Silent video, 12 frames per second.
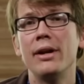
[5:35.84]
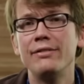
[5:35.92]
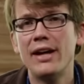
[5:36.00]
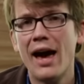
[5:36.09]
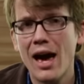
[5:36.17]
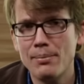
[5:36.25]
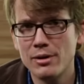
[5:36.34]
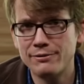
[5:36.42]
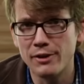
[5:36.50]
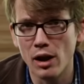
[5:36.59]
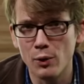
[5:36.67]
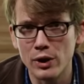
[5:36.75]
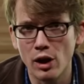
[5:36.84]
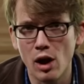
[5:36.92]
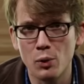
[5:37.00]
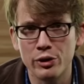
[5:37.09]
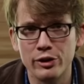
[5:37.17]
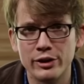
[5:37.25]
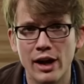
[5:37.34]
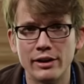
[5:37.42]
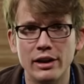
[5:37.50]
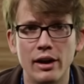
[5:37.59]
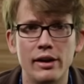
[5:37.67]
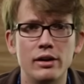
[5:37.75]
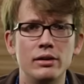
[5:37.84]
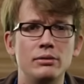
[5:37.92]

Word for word: But if you had been following along with your calculator,